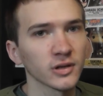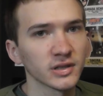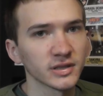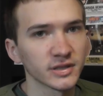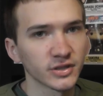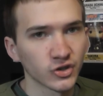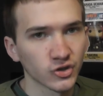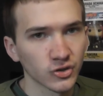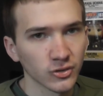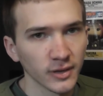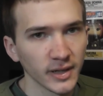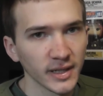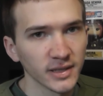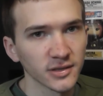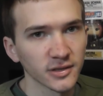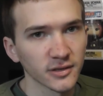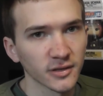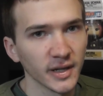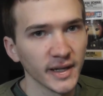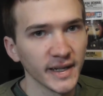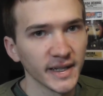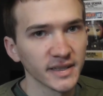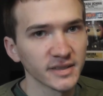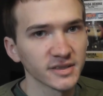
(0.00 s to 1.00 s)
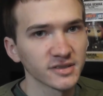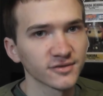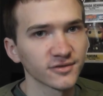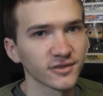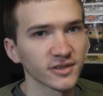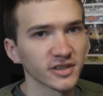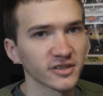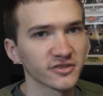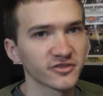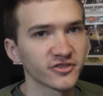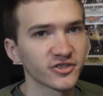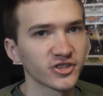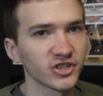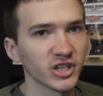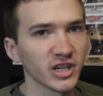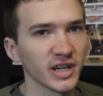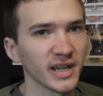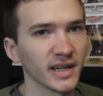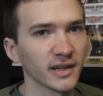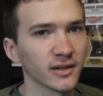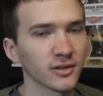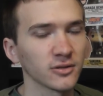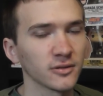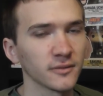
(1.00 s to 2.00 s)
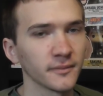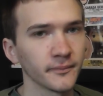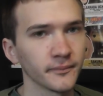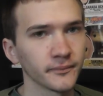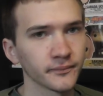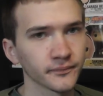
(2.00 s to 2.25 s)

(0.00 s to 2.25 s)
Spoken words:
on trailer edits for this channel,